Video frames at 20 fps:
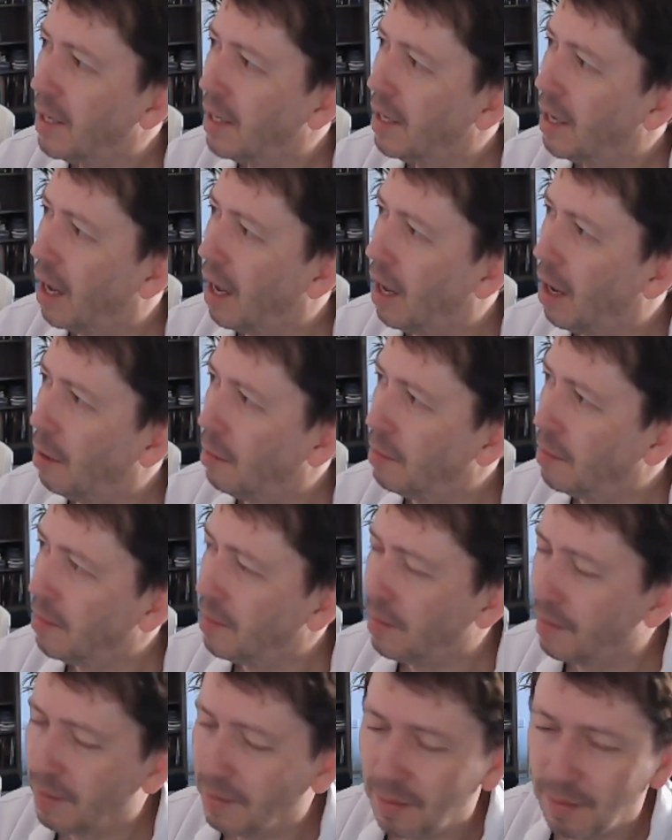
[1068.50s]

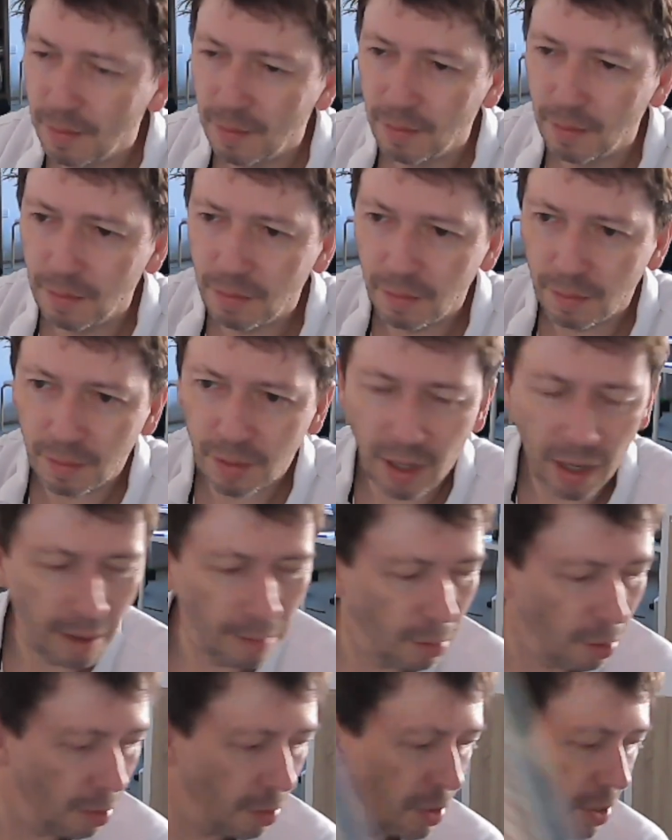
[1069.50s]
Kind of
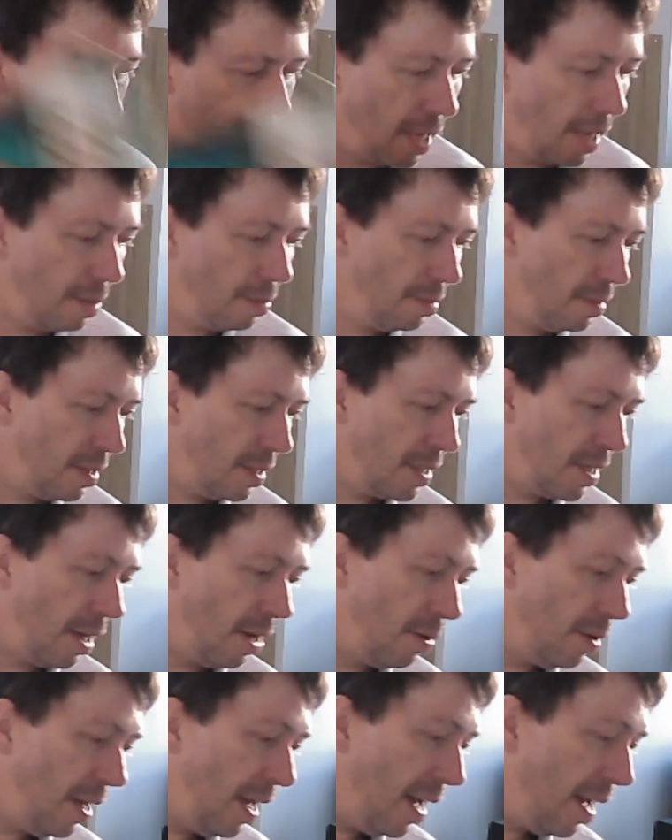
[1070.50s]
more of the same. So
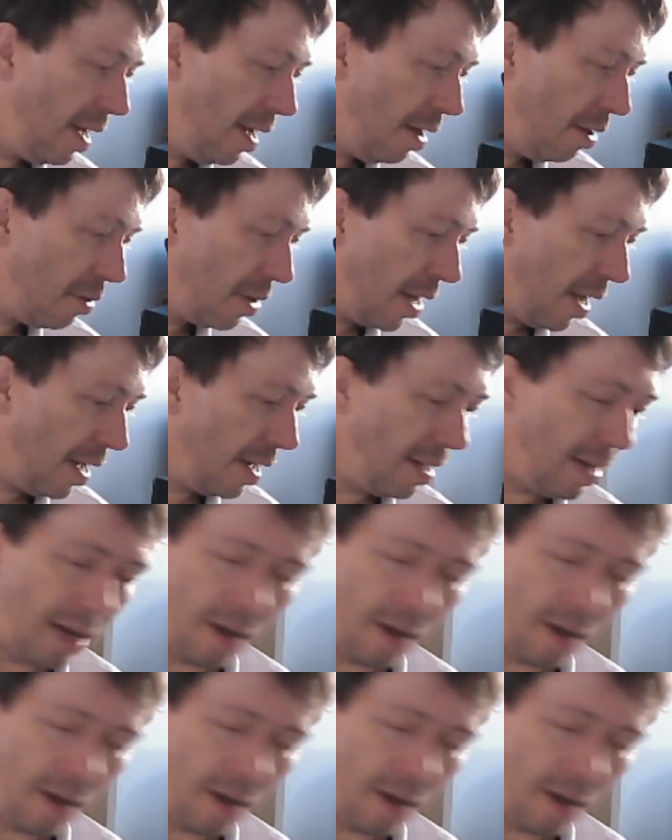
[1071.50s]
yeah, okay, I